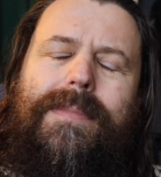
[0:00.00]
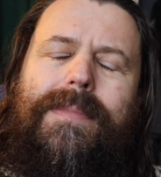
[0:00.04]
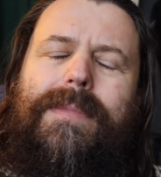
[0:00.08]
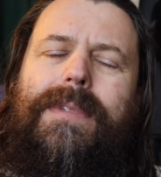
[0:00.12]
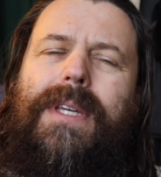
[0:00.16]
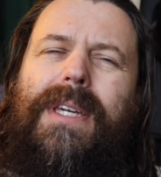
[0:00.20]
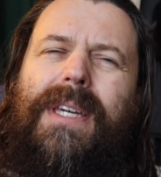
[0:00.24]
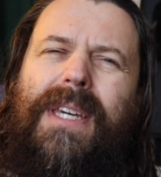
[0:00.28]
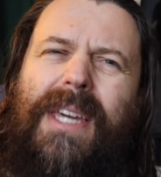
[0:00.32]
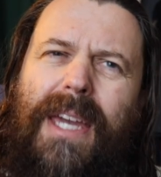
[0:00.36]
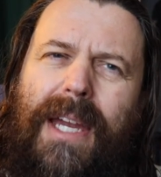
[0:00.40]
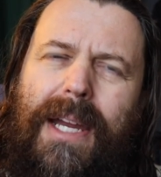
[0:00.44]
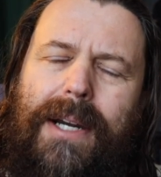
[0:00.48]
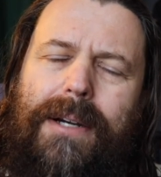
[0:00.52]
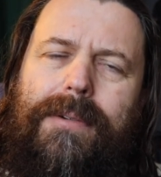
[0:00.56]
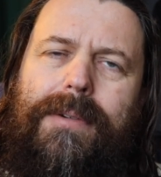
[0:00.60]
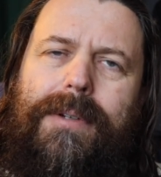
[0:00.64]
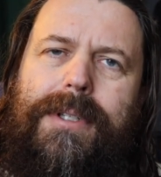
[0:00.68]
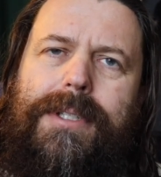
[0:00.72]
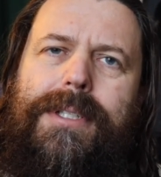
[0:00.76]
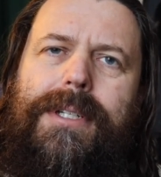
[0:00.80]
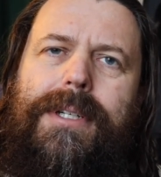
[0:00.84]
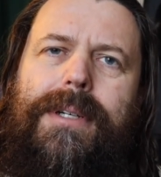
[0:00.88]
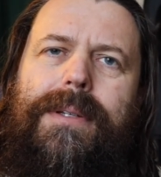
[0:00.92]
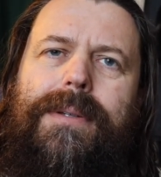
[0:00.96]
take care of
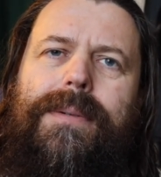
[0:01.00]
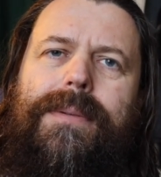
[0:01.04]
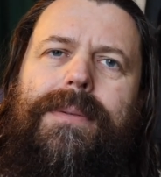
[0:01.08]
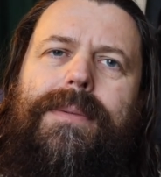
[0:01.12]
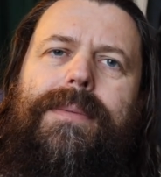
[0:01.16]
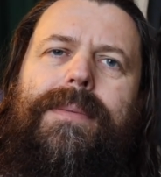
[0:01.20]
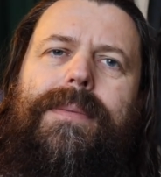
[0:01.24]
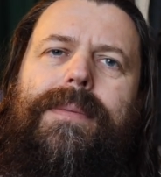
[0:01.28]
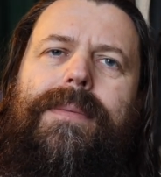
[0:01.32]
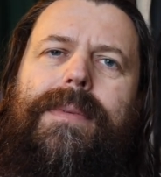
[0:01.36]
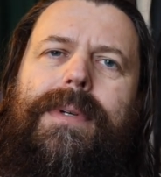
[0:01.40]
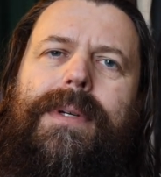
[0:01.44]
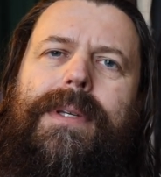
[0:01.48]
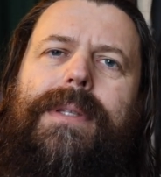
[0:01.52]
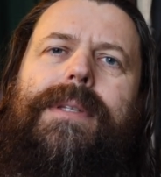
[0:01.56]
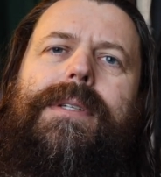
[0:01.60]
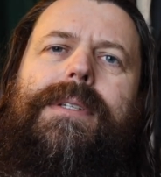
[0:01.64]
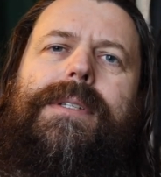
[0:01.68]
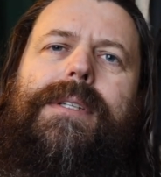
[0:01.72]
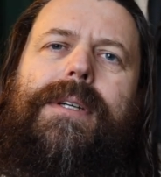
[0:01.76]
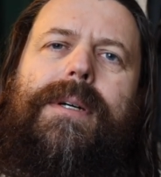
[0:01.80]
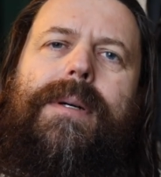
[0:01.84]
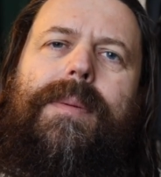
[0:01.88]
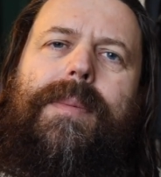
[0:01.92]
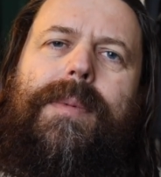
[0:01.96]
each other in
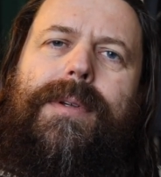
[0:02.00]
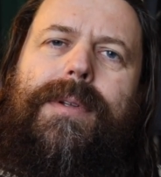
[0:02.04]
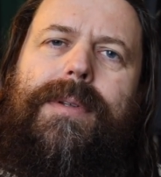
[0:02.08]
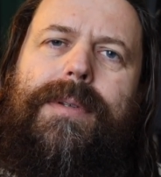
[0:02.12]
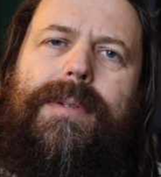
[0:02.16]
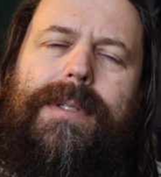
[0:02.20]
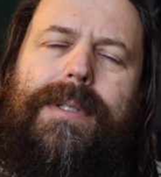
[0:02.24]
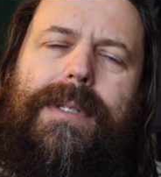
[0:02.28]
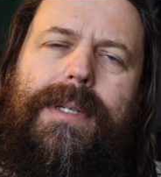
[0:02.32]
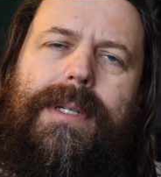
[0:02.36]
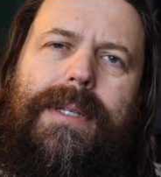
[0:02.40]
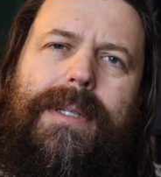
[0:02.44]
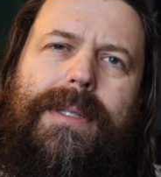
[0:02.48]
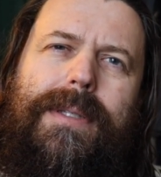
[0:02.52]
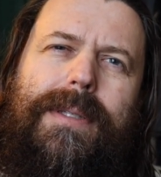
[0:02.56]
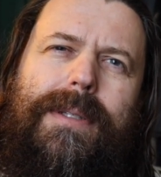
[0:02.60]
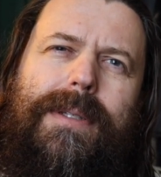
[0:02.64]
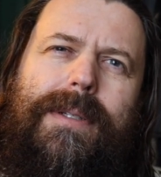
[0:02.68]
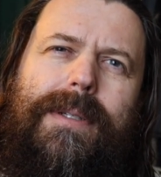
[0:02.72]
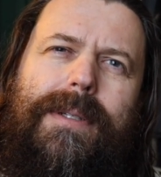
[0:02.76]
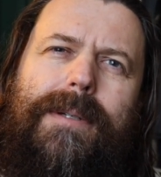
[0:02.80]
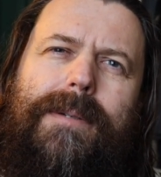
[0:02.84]
this community. And